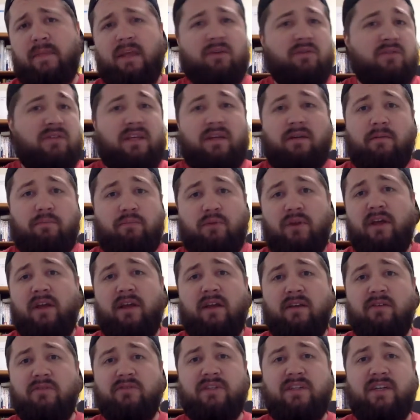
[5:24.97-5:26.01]
It was a pl-
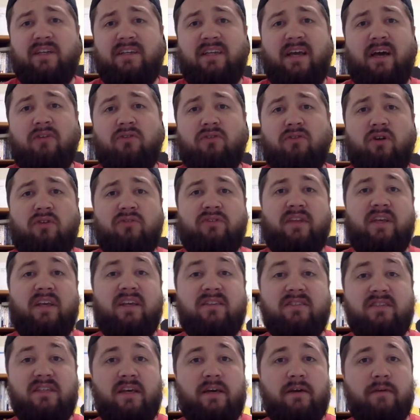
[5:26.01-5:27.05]
it was in a town called
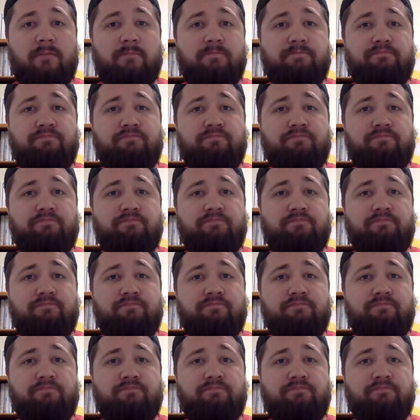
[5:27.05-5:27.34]
Nicaea.